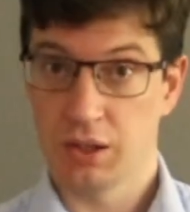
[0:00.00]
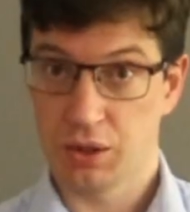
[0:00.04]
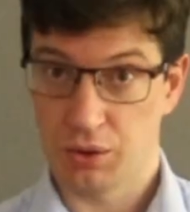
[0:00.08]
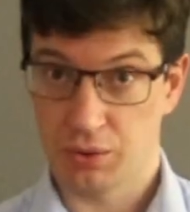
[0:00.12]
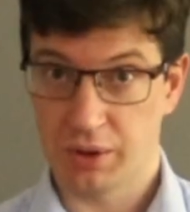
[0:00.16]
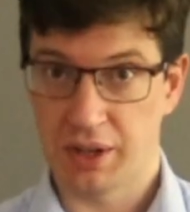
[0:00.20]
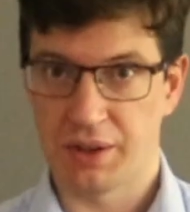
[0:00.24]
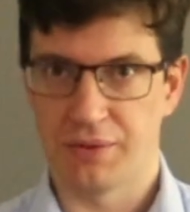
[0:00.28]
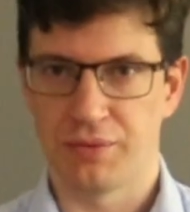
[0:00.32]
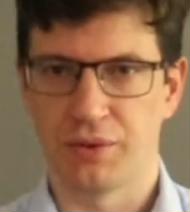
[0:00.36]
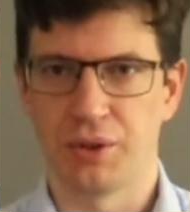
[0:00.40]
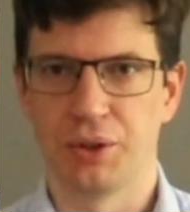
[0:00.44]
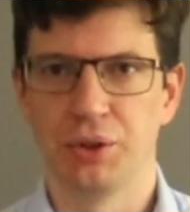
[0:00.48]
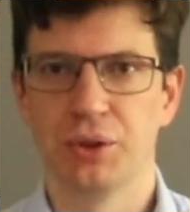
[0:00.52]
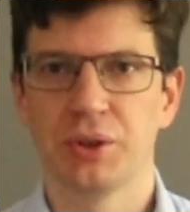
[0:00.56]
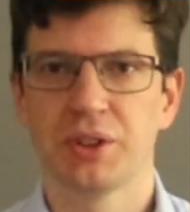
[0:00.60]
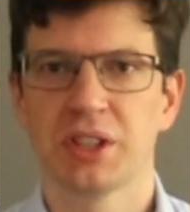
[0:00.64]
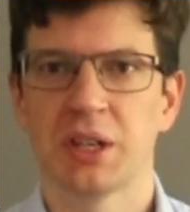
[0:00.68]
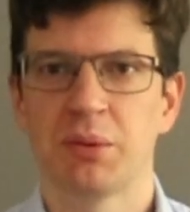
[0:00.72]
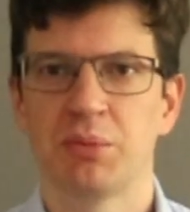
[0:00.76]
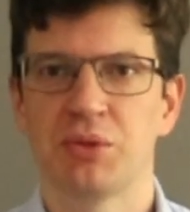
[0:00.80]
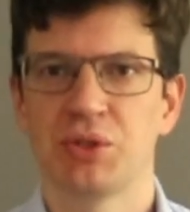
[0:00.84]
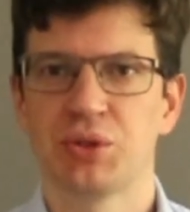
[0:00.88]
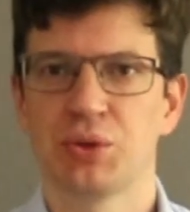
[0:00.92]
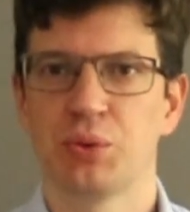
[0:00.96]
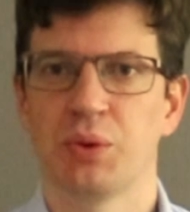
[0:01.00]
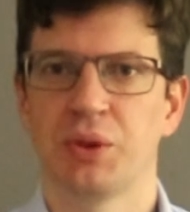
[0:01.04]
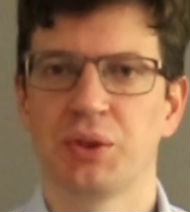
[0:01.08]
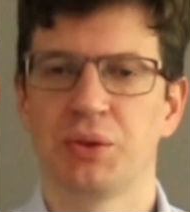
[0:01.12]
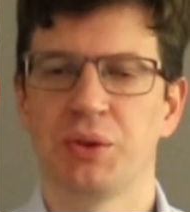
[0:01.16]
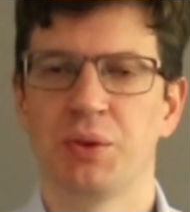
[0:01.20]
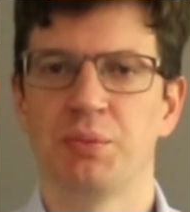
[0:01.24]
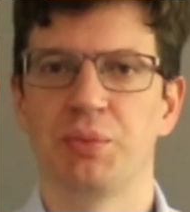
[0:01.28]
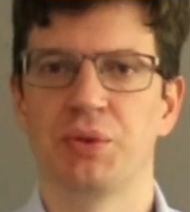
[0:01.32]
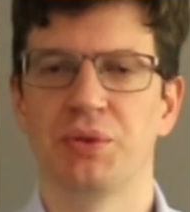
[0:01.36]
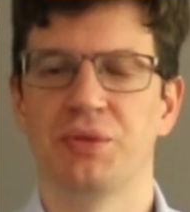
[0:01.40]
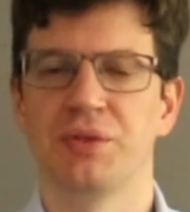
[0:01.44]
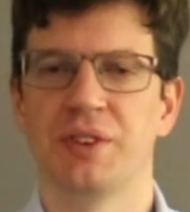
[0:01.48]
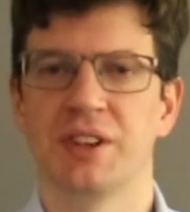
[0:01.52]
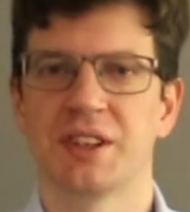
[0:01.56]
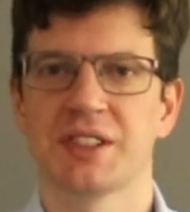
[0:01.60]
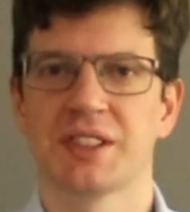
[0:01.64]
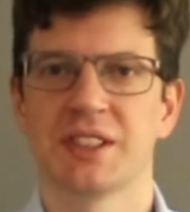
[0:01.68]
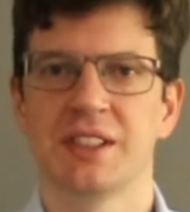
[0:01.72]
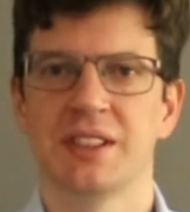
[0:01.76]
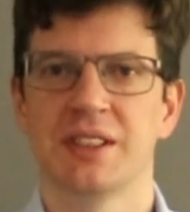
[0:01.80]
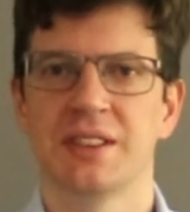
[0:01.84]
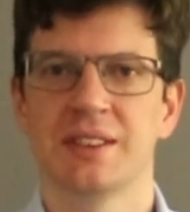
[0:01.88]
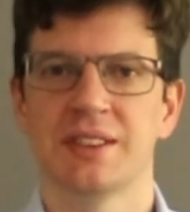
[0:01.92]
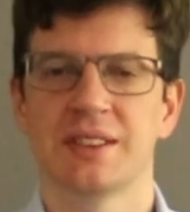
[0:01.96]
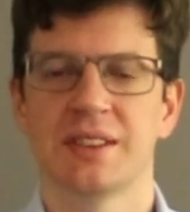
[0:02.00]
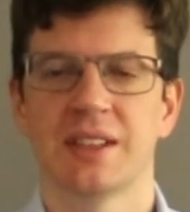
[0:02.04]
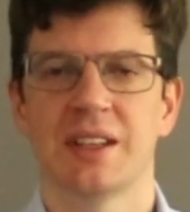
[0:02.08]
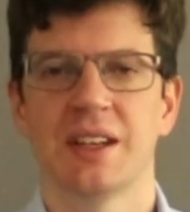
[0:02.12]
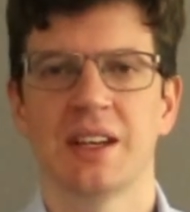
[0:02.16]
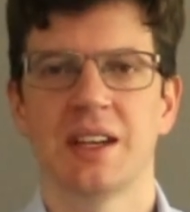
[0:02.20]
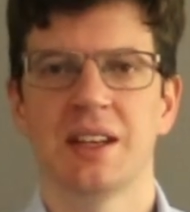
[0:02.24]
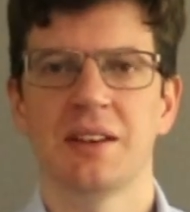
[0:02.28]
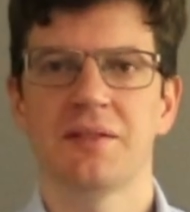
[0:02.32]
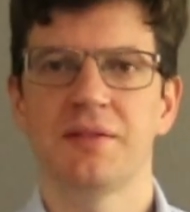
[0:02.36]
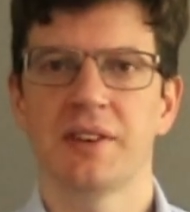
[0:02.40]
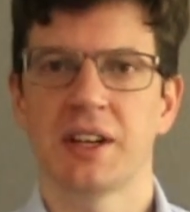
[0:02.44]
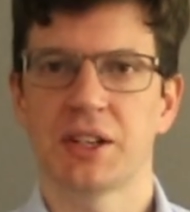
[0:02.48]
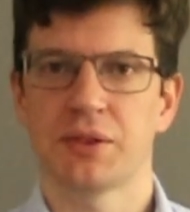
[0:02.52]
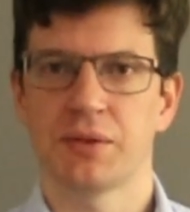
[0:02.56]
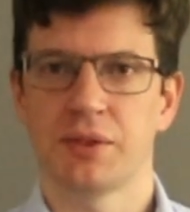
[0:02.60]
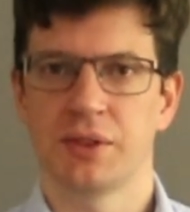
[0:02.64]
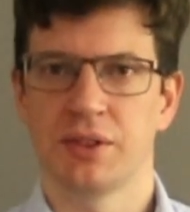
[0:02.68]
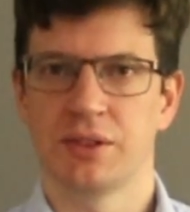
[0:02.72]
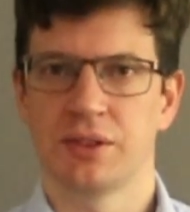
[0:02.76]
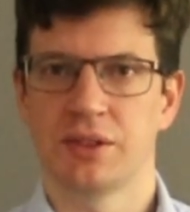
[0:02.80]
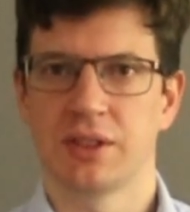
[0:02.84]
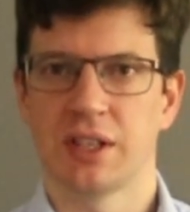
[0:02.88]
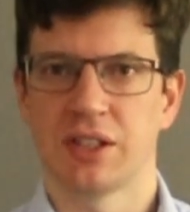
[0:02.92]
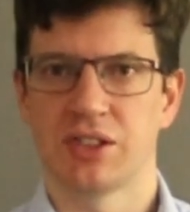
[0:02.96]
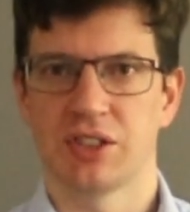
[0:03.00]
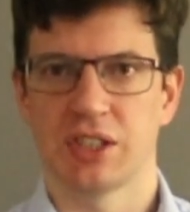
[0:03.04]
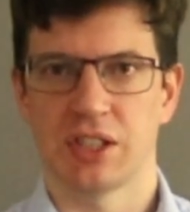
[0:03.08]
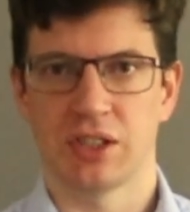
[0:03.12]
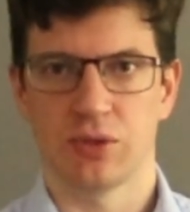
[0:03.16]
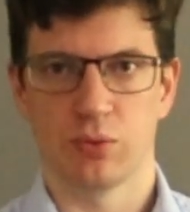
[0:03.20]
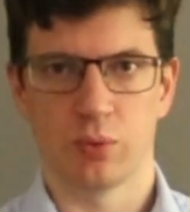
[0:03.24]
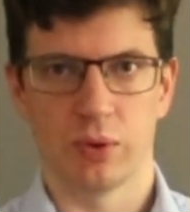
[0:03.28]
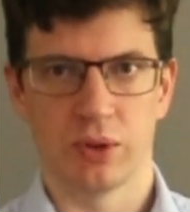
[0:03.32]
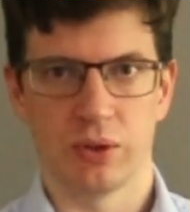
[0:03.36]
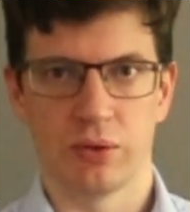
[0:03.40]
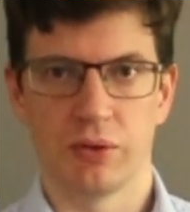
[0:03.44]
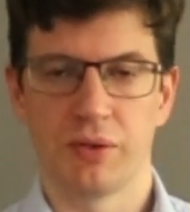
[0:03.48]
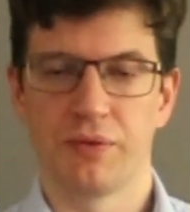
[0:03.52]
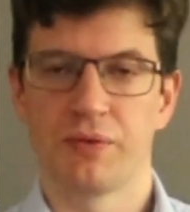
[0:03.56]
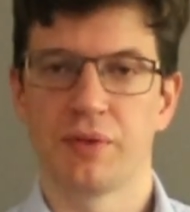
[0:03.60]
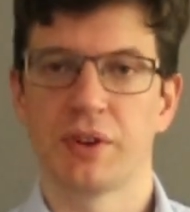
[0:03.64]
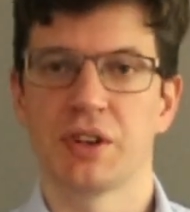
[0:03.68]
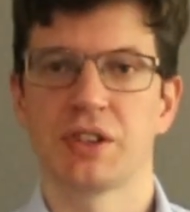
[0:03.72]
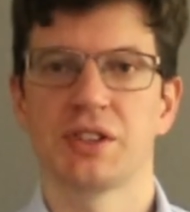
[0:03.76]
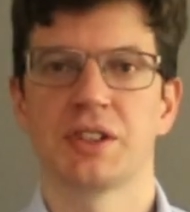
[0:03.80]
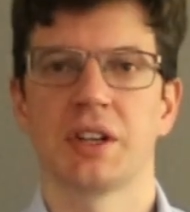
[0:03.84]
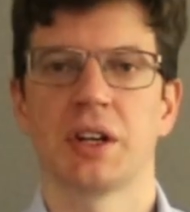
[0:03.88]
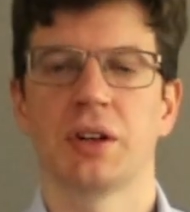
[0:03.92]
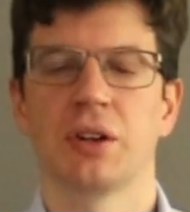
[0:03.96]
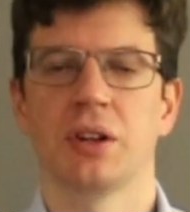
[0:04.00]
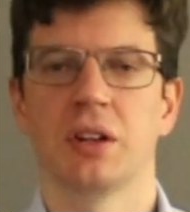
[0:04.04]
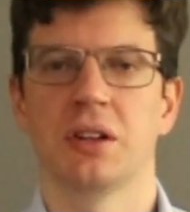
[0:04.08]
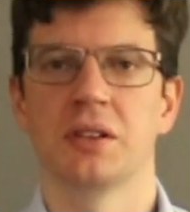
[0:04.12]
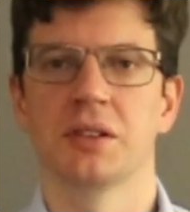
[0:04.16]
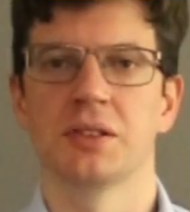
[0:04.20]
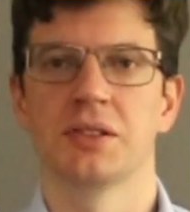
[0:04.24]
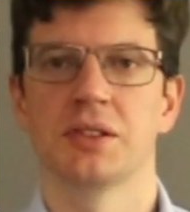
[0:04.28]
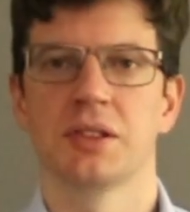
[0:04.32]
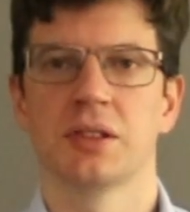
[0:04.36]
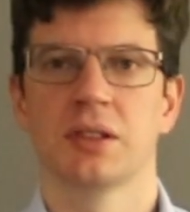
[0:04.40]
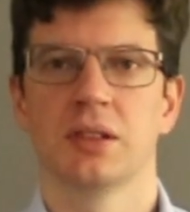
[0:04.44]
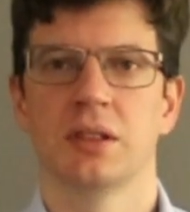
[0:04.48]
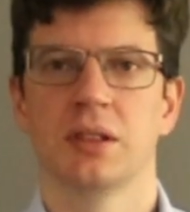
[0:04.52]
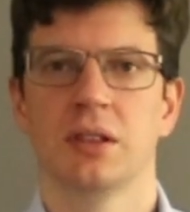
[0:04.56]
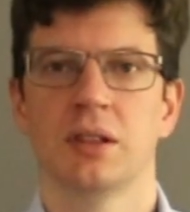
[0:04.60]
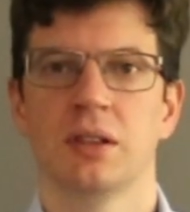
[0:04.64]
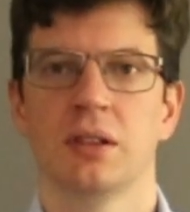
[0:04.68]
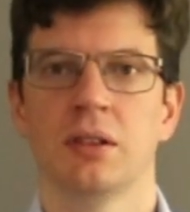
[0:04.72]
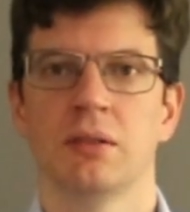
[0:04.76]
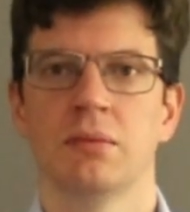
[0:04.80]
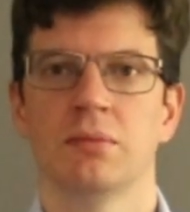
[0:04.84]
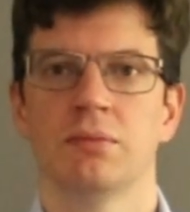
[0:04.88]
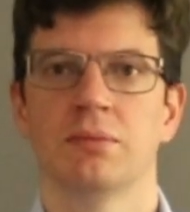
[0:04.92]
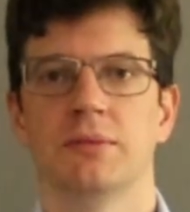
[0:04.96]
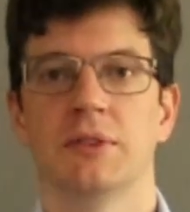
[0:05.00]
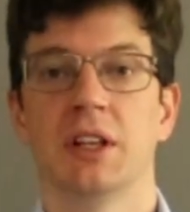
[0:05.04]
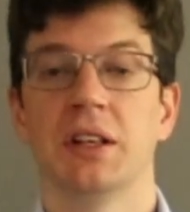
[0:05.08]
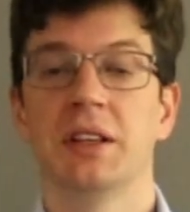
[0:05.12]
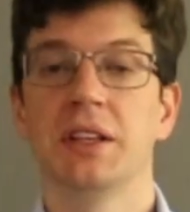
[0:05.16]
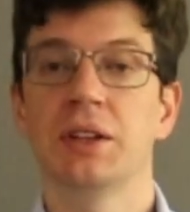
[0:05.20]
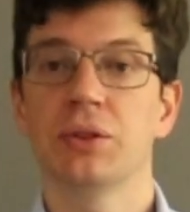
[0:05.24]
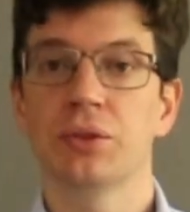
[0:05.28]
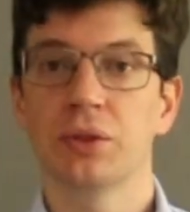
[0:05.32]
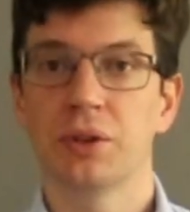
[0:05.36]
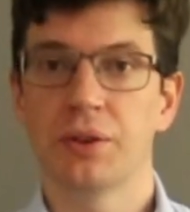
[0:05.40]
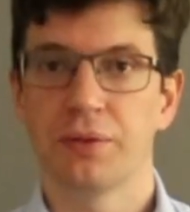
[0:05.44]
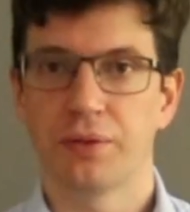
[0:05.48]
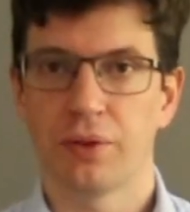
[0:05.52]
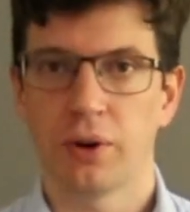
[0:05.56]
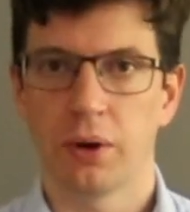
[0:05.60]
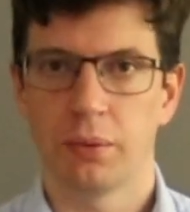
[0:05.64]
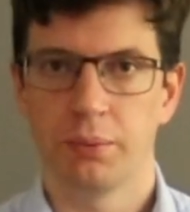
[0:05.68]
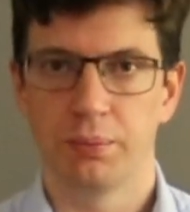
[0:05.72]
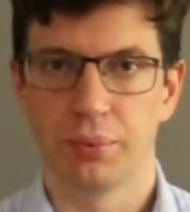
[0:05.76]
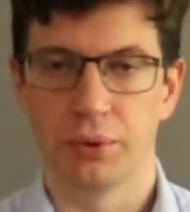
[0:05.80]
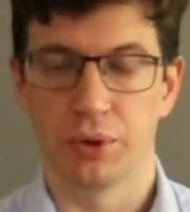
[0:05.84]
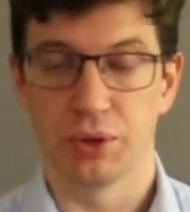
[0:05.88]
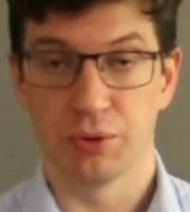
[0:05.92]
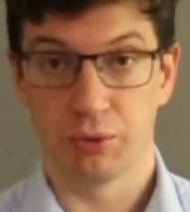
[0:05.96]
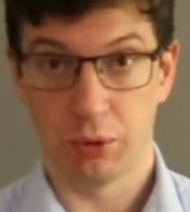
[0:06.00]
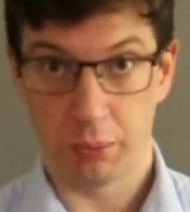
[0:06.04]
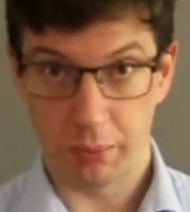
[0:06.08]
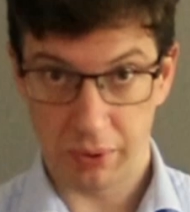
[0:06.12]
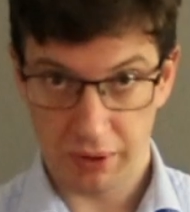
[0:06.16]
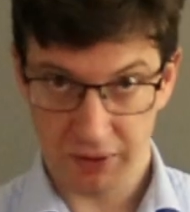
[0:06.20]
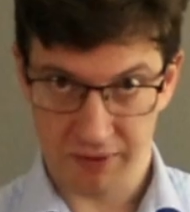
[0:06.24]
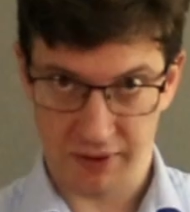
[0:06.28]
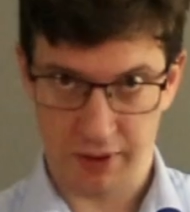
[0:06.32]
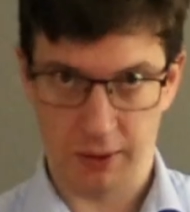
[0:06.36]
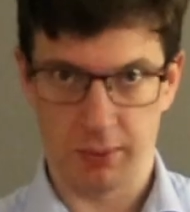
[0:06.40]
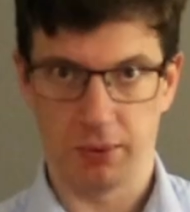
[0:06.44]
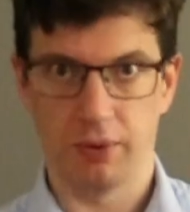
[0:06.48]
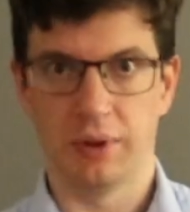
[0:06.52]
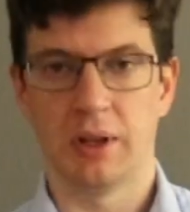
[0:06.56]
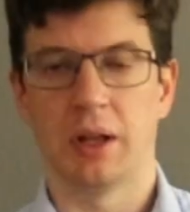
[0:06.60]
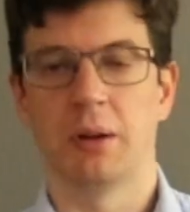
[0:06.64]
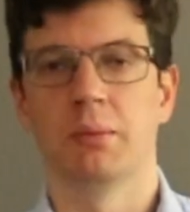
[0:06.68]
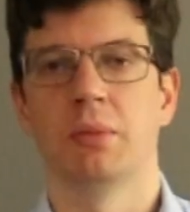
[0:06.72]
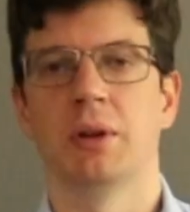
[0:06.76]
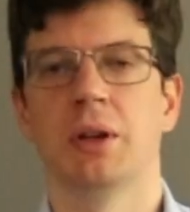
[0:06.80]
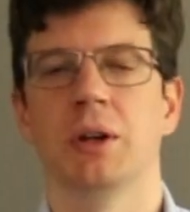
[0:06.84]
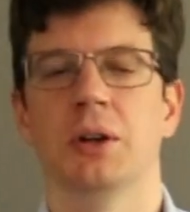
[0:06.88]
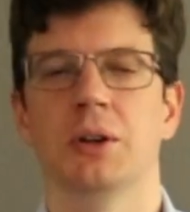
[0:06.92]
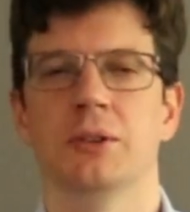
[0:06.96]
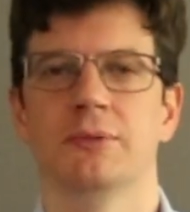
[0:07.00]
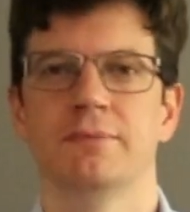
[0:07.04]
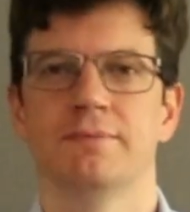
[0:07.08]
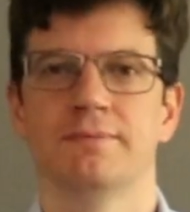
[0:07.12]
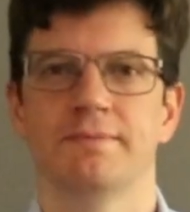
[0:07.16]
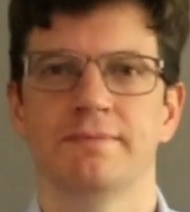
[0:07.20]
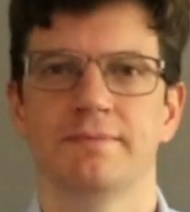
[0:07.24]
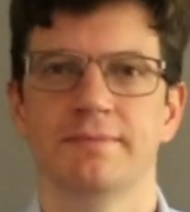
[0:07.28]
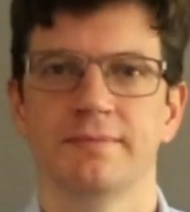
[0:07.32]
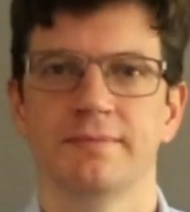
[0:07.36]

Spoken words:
Great for newcomers who want to improve their skills and veterans that just want to refresh their knowledge. The link to the forum post will be available down below.